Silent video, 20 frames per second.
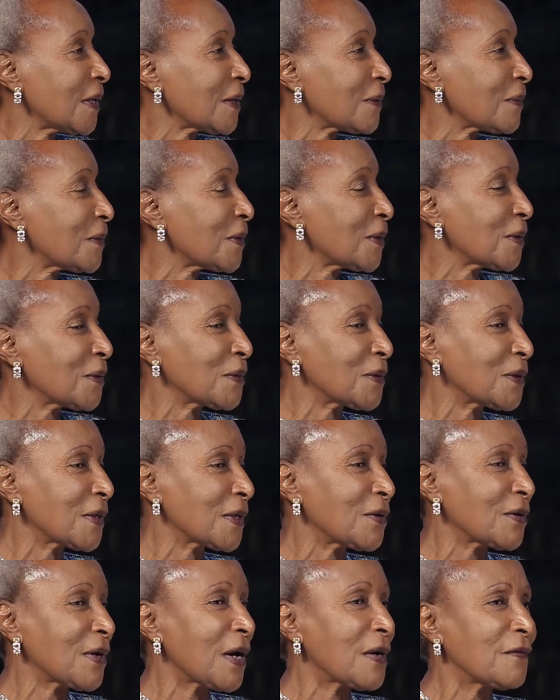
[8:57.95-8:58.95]
And the
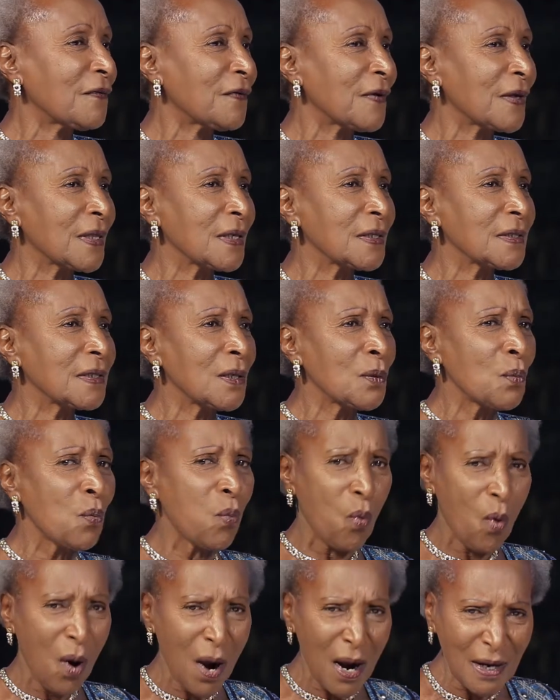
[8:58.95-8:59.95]
grandfather said,
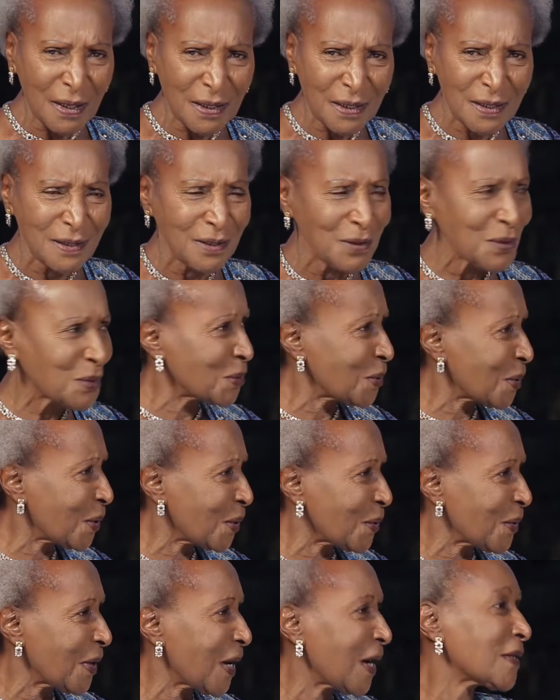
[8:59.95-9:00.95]
what? You
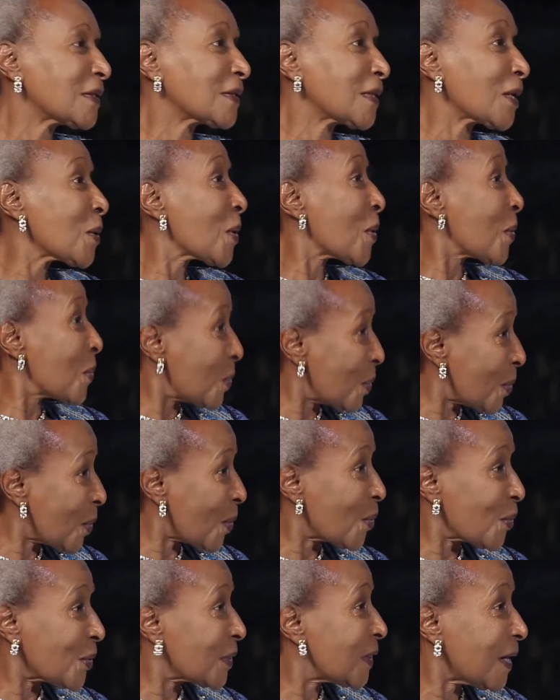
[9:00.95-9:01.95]
don't? I said,
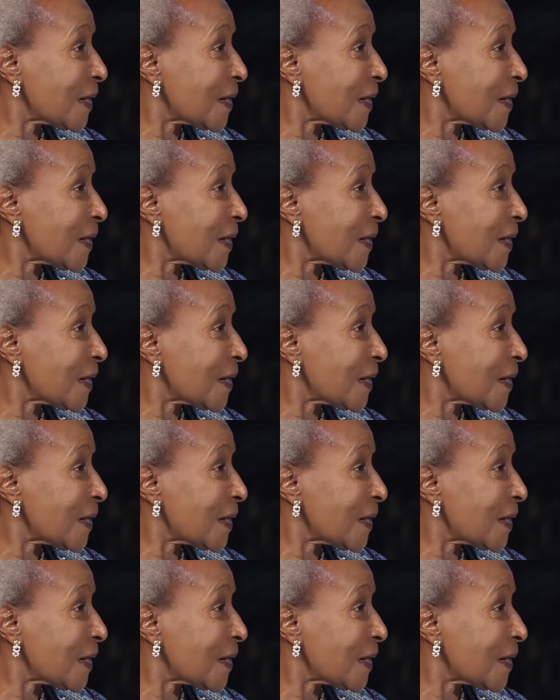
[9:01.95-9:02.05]
no,